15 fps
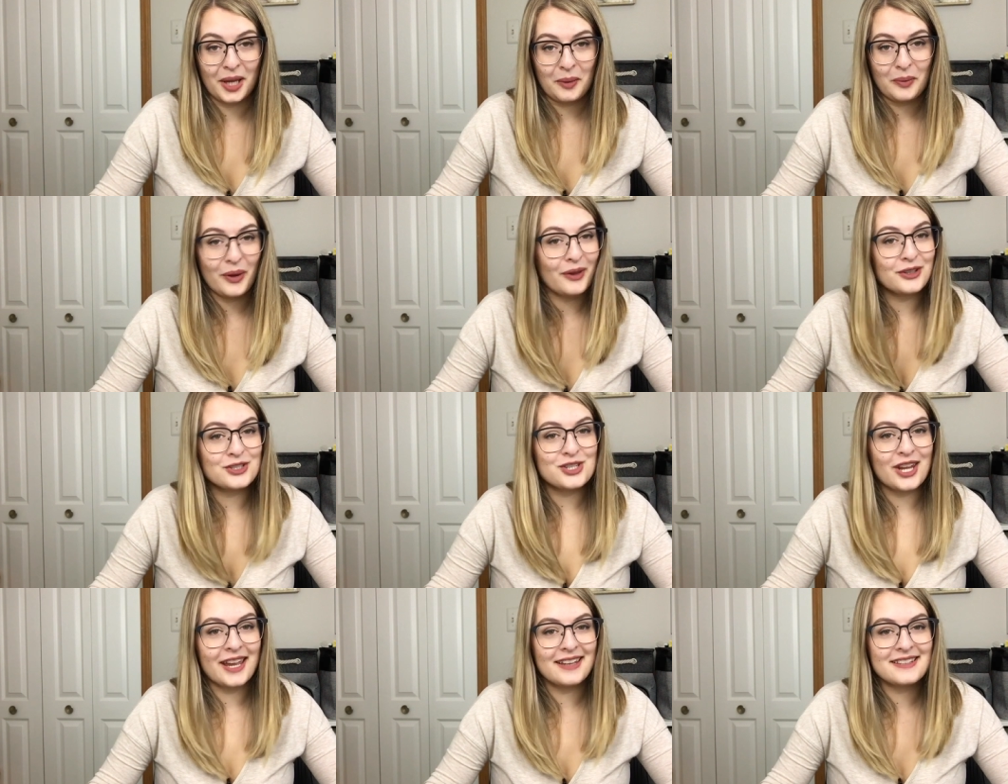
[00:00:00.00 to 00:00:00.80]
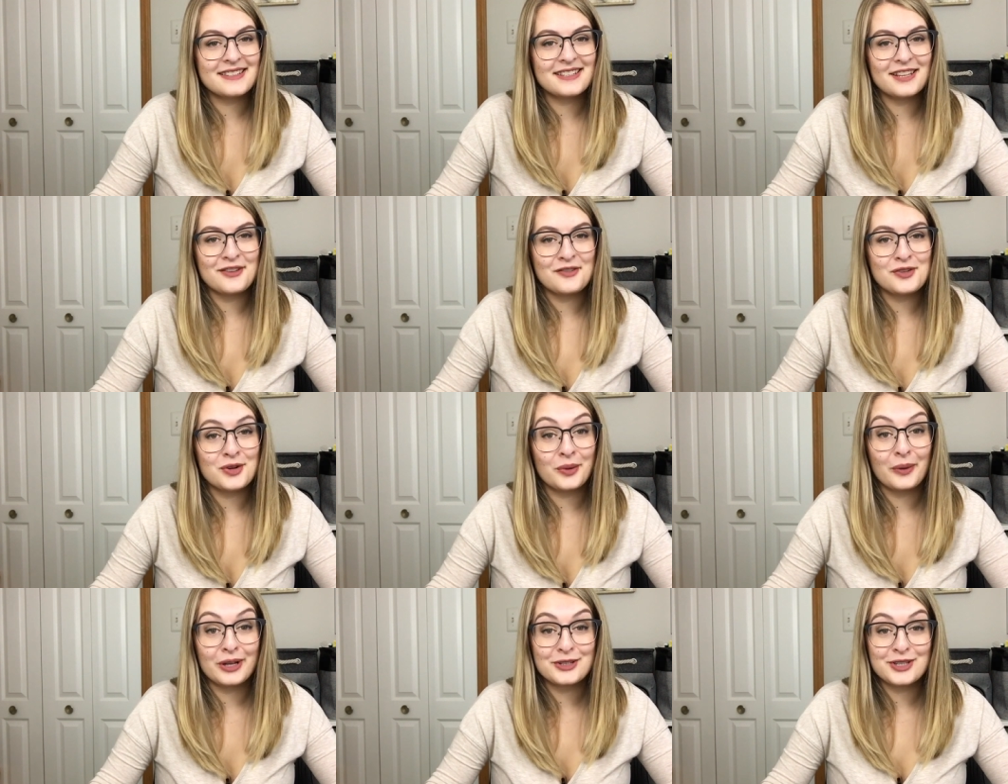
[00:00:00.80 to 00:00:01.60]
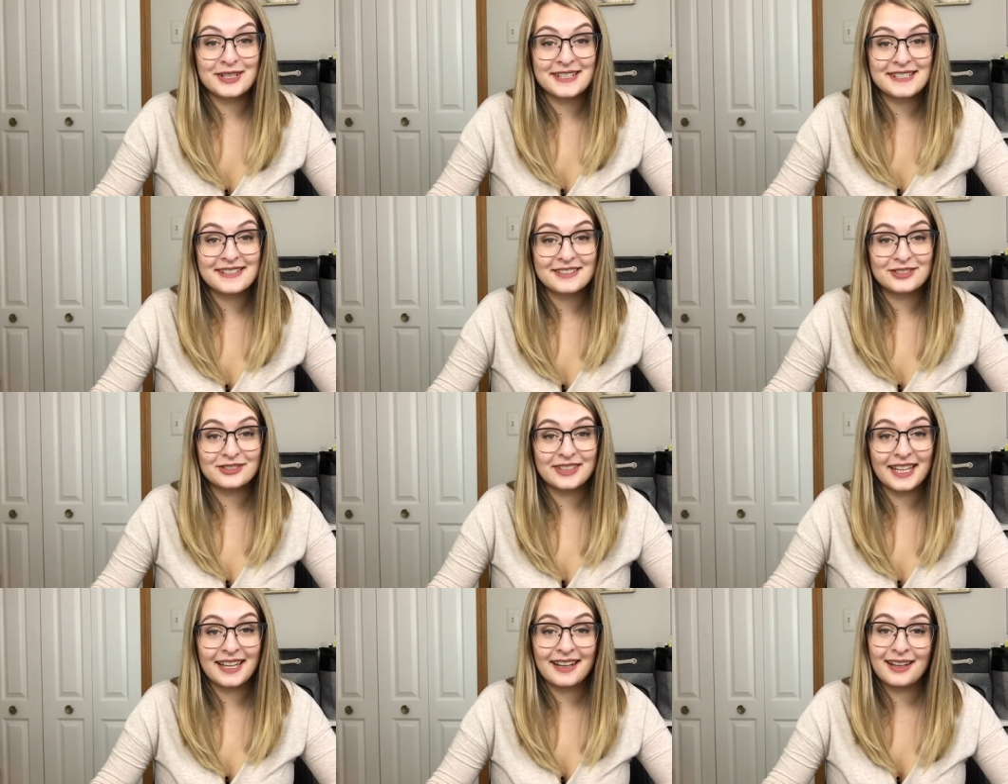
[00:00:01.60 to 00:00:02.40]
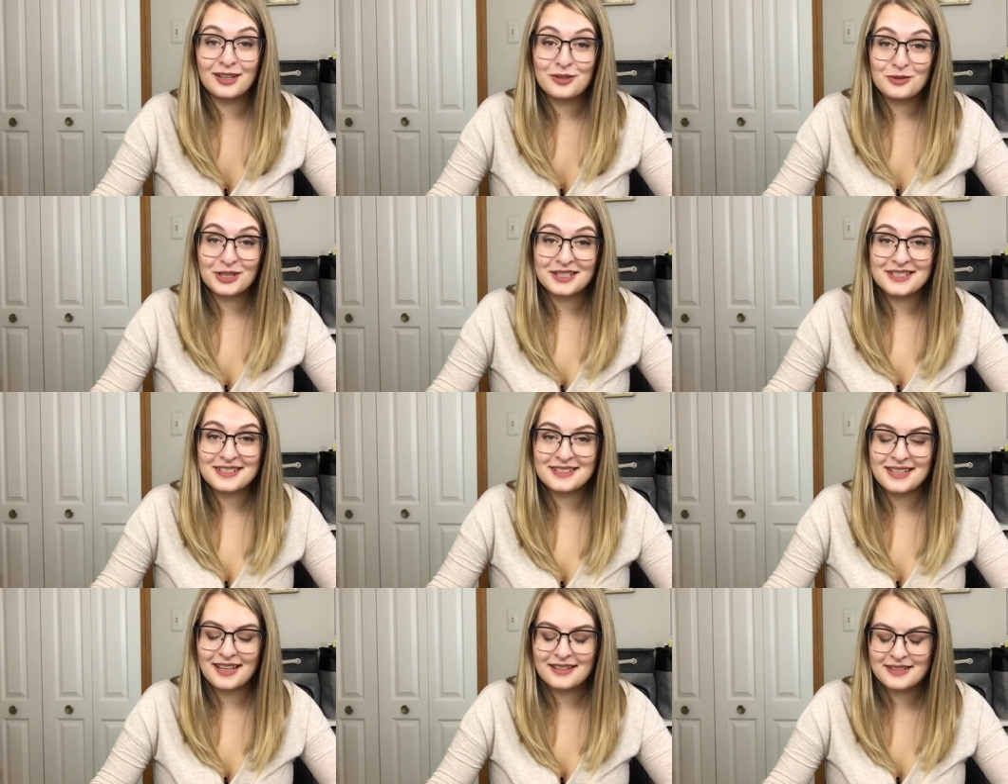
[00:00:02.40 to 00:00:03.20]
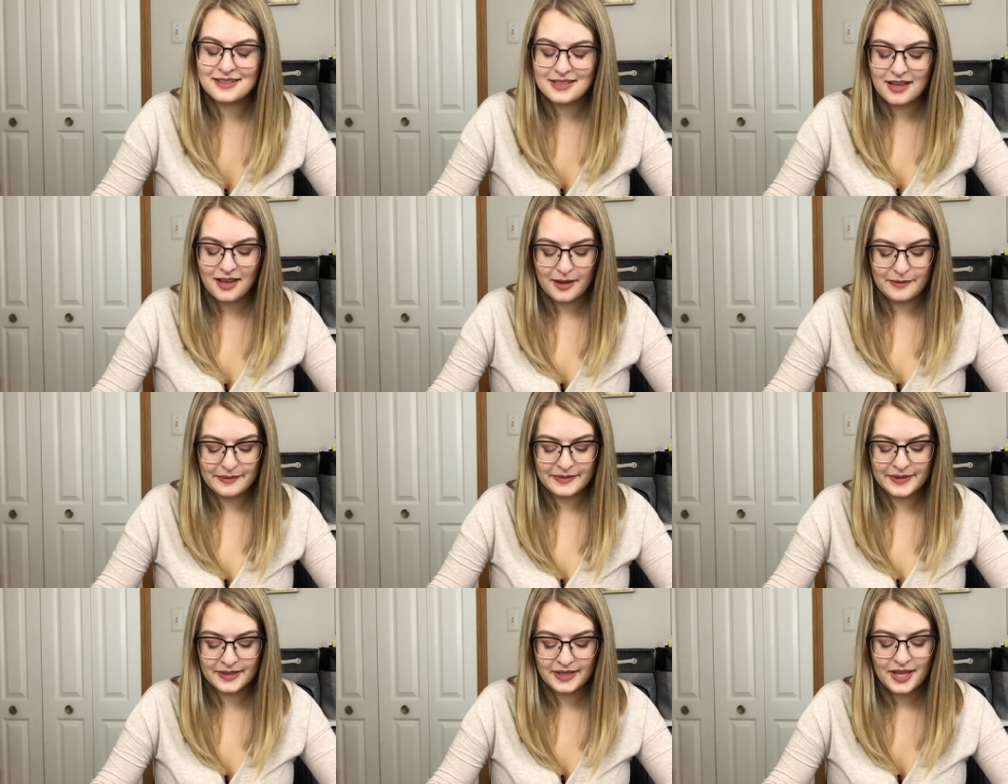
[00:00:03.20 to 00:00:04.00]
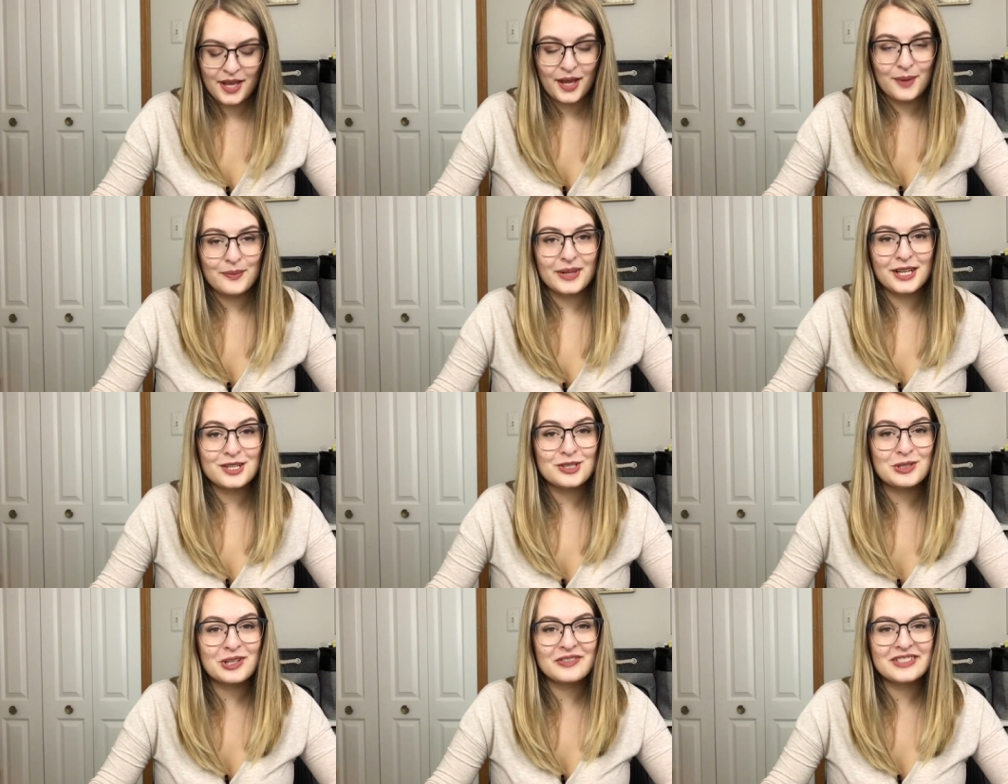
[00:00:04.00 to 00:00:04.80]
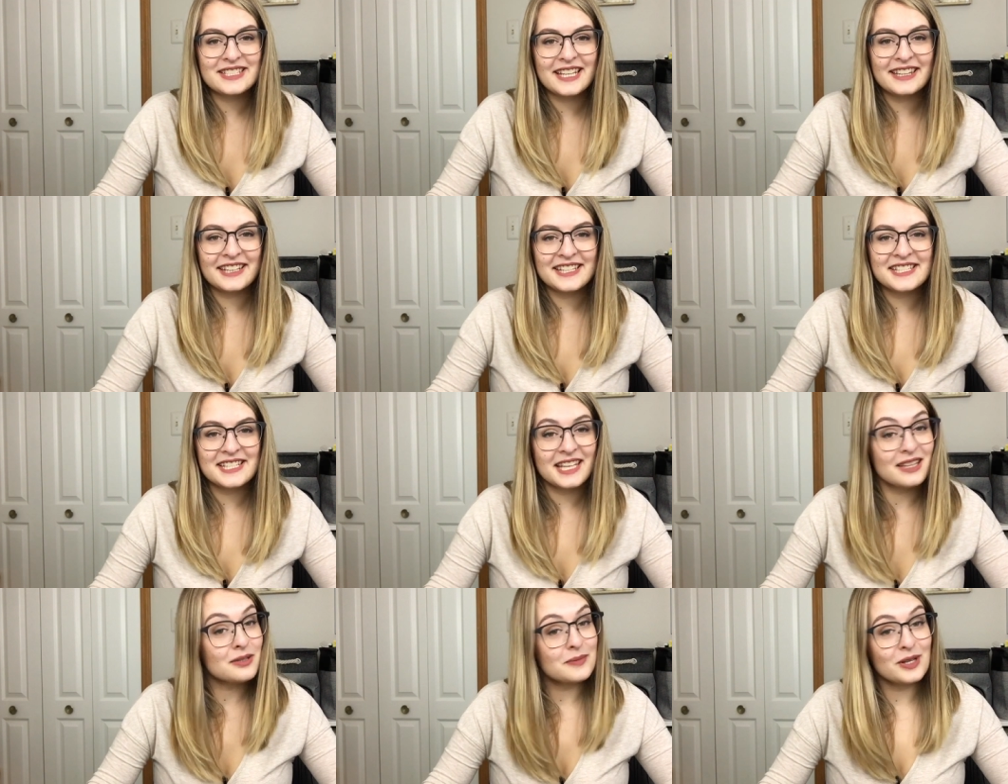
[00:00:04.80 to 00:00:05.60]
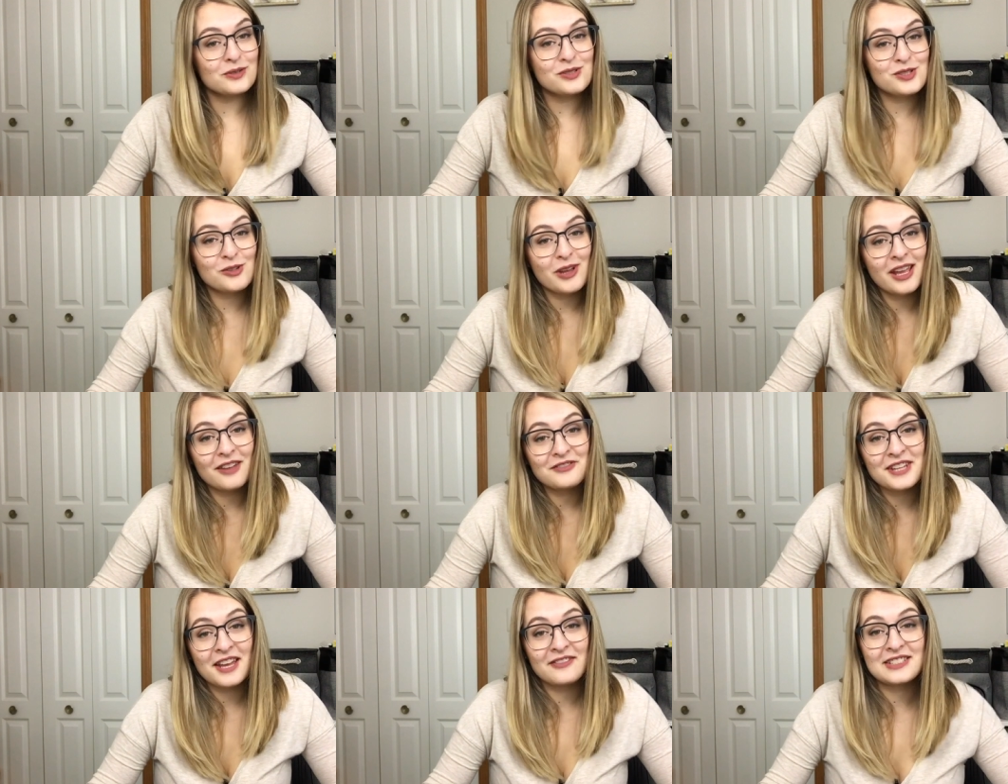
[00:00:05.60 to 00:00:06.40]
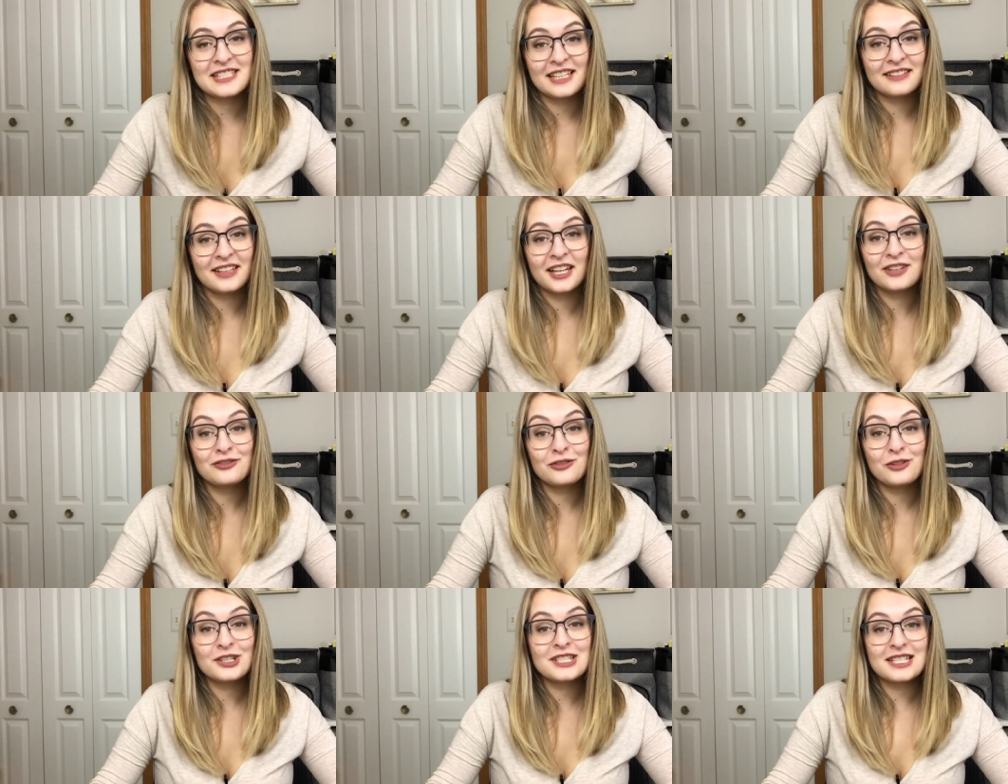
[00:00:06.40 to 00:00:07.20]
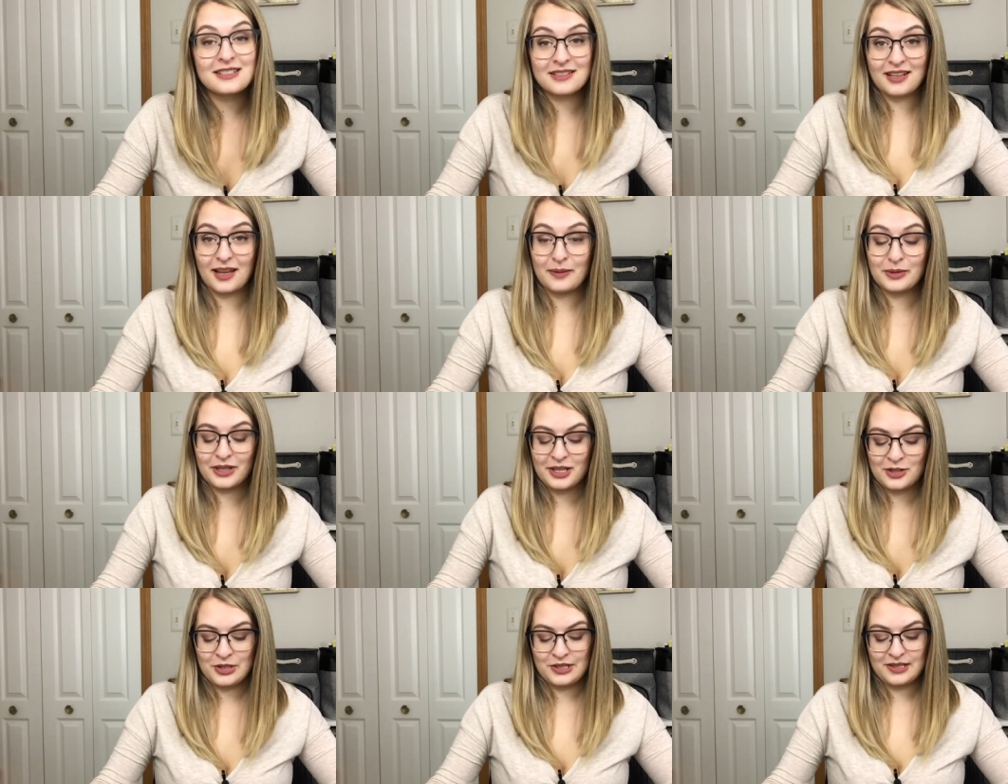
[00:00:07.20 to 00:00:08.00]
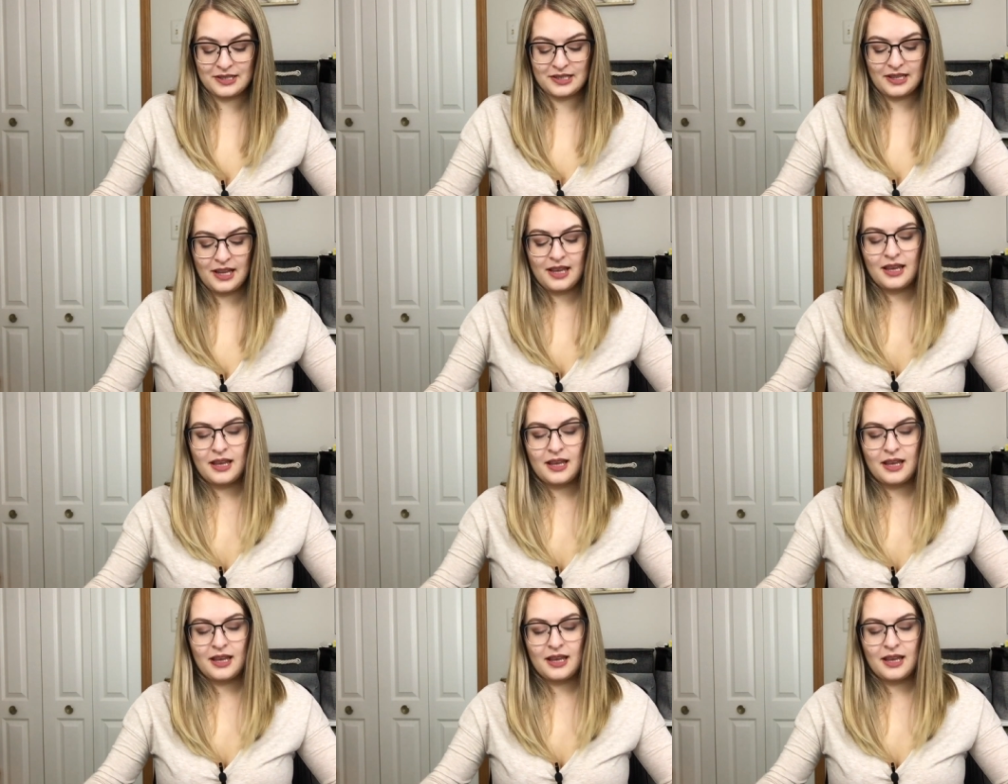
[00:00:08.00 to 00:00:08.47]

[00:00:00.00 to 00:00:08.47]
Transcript: I apologize if you're watching this a little late and you wanted to test, but I do have a deadline to get them out, so I have to have a deadline for testing applications.